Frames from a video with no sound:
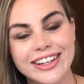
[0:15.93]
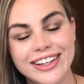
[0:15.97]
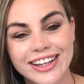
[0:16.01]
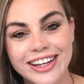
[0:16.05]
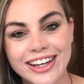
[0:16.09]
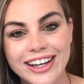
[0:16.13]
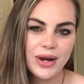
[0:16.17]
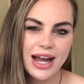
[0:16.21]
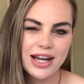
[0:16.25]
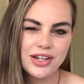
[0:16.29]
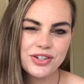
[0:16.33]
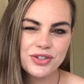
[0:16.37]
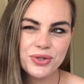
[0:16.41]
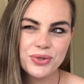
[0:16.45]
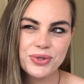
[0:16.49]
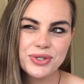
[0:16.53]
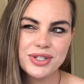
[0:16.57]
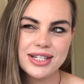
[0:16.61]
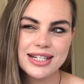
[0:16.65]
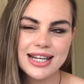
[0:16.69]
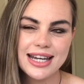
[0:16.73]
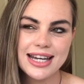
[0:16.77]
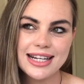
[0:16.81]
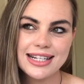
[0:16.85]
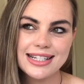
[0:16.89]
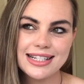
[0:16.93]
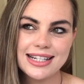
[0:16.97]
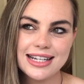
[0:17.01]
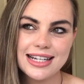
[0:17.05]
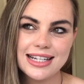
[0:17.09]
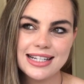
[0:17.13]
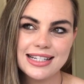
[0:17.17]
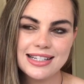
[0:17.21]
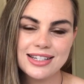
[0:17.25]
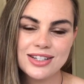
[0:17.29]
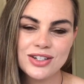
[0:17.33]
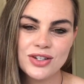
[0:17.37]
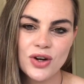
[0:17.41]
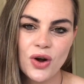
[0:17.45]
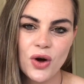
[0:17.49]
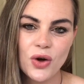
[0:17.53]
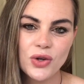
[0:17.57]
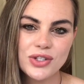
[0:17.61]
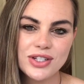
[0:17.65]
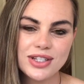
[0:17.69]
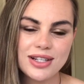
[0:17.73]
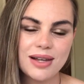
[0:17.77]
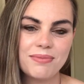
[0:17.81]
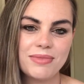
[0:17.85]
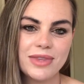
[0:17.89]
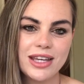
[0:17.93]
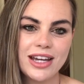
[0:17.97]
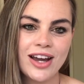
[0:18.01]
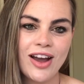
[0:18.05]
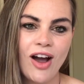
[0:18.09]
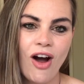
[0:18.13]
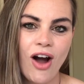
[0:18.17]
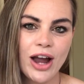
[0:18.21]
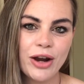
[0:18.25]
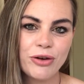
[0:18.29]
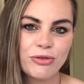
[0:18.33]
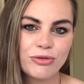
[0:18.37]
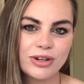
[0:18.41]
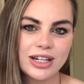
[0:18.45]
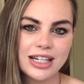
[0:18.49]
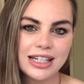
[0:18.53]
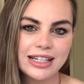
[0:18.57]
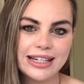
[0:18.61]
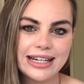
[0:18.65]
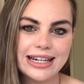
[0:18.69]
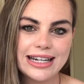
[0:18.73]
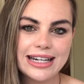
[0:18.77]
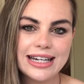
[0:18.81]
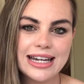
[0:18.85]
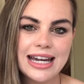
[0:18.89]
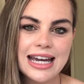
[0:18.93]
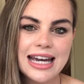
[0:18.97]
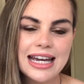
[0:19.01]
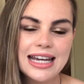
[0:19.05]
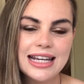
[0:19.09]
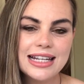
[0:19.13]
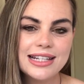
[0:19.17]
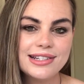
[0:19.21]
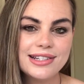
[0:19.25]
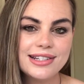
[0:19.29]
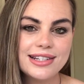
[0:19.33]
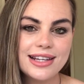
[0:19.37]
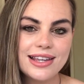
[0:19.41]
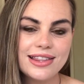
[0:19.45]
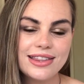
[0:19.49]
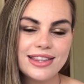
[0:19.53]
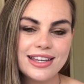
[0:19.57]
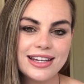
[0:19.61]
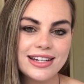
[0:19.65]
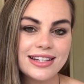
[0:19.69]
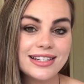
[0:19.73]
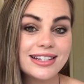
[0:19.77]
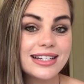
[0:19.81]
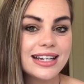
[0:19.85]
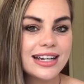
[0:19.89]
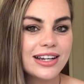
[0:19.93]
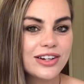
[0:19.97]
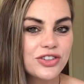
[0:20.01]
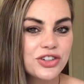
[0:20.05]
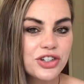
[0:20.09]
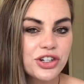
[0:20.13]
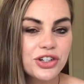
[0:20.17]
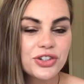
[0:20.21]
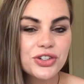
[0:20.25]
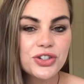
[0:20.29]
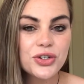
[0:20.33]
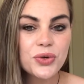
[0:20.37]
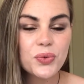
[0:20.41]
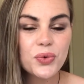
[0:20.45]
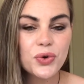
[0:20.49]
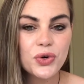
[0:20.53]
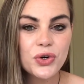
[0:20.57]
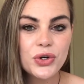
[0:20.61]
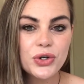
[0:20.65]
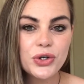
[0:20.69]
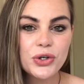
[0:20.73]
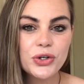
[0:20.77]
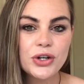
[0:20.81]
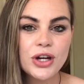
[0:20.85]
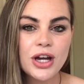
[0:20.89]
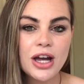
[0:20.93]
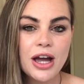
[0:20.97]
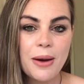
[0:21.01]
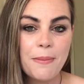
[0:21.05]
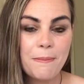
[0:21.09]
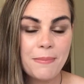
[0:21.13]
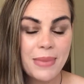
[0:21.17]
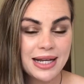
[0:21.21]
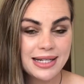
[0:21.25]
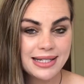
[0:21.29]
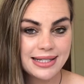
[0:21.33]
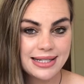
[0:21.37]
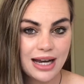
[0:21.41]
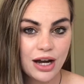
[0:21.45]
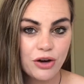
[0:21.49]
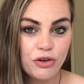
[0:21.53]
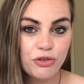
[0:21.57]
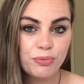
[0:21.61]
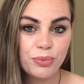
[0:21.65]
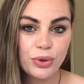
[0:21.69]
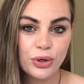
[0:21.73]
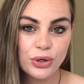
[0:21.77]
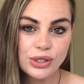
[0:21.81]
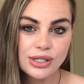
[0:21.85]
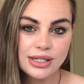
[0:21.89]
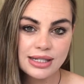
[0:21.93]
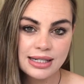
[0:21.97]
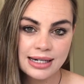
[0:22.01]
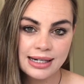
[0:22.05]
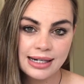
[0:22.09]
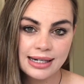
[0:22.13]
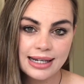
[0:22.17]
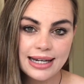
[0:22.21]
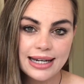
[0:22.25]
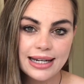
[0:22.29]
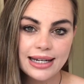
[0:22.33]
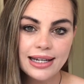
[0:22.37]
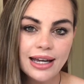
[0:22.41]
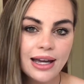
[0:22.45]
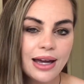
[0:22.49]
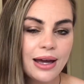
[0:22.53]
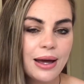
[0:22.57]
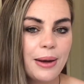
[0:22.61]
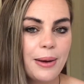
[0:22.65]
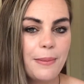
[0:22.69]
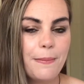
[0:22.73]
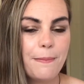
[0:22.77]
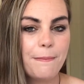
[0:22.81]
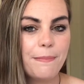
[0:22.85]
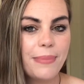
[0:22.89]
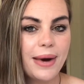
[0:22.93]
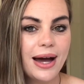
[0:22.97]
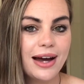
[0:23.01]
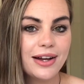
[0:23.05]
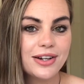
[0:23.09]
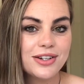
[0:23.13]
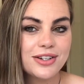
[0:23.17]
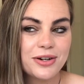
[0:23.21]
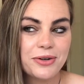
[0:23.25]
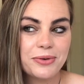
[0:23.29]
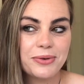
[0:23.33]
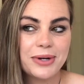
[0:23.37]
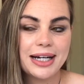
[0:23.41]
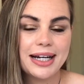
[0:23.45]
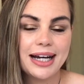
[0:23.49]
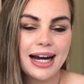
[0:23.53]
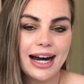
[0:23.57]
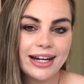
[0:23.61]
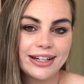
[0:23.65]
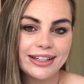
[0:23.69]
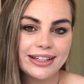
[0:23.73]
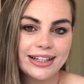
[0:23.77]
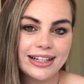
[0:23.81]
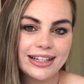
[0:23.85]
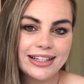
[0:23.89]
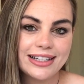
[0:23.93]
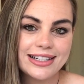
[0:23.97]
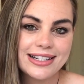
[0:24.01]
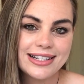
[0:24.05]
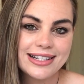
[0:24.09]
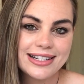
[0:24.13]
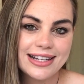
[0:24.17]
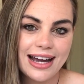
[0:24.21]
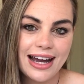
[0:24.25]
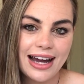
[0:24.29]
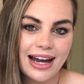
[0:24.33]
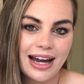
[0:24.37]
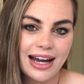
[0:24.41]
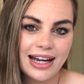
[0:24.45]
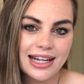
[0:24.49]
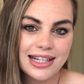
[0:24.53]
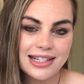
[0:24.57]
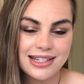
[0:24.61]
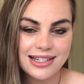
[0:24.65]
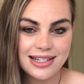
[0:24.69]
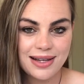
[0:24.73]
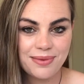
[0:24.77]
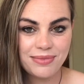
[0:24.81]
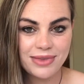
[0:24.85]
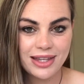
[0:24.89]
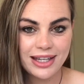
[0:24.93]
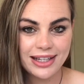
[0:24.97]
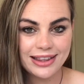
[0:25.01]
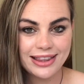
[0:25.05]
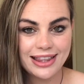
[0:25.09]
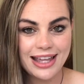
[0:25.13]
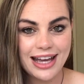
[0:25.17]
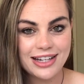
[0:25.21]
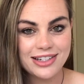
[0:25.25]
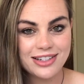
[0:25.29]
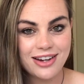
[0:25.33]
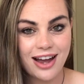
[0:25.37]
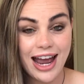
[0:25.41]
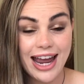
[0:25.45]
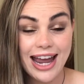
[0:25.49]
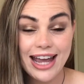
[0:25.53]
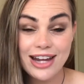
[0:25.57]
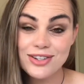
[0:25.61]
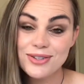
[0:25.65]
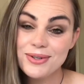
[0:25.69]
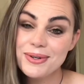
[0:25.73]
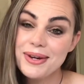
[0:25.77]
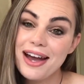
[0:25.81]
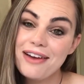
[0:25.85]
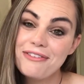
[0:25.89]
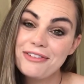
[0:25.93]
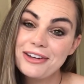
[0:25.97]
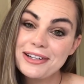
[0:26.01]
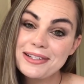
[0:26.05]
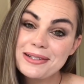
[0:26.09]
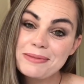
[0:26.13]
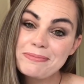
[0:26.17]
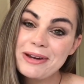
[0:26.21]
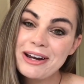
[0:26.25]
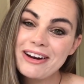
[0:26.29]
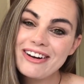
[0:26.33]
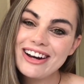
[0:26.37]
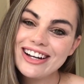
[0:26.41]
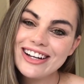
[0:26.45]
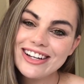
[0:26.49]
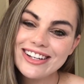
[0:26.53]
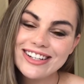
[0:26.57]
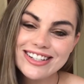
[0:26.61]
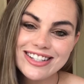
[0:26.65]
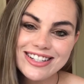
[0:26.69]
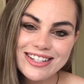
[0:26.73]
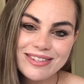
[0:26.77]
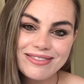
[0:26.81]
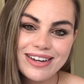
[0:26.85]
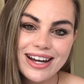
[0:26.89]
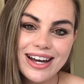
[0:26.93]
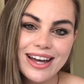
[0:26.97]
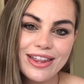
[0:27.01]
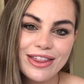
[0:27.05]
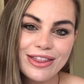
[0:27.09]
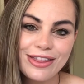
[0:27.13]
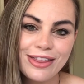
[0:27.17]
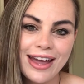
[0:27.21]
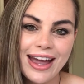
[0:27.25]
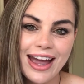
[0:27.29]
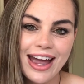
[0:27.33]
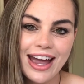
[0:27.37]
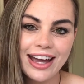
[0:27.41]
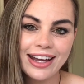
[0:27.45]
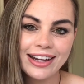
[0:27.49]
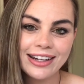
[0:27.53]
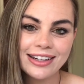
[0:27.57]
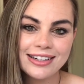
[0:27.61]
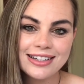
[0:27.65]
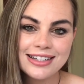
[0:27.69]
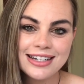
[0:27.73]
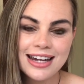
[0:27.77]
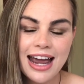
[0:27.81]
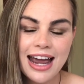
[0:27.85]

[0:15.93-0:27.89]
Astral sex is not something I really set the intention toward myself personally, but regardless, it's something that I do have experience with, and